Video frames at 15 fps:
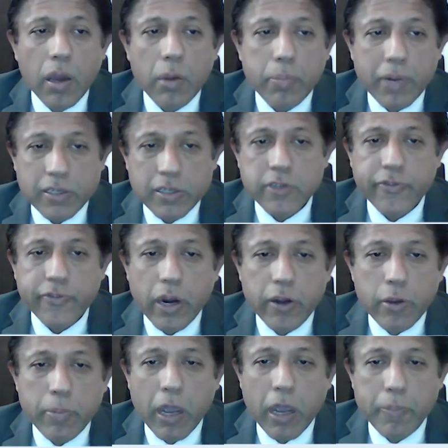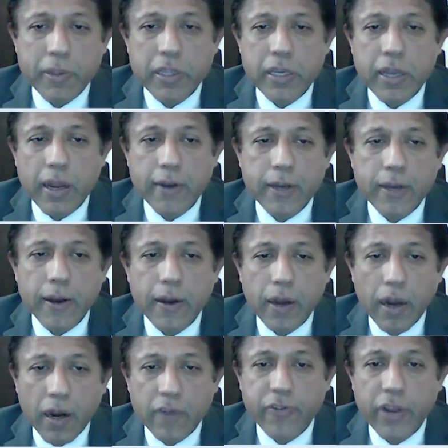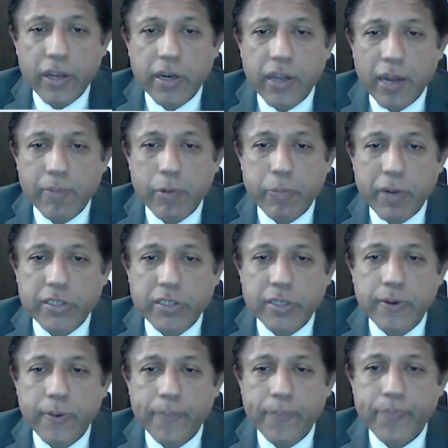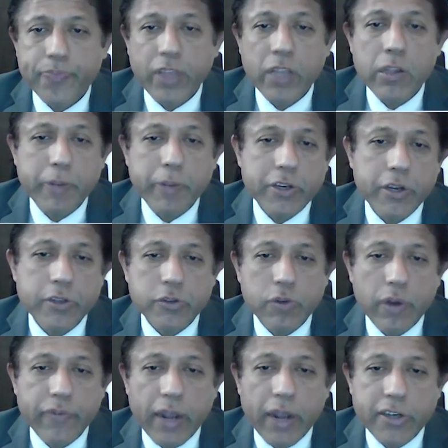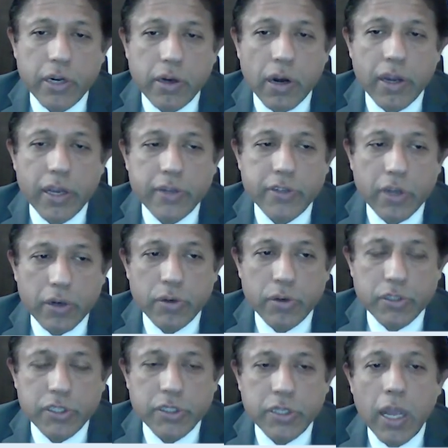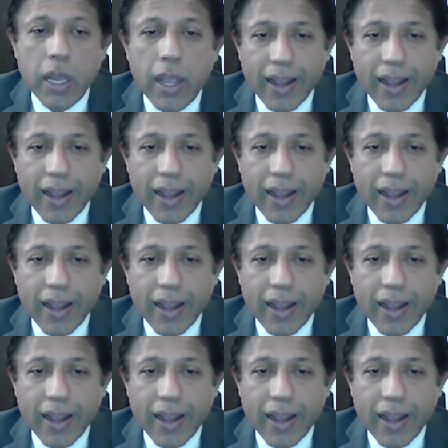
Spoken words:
Presence of cardiomyopathy and heart failure can be present in the patients who have extra cardiac sarcoidosis.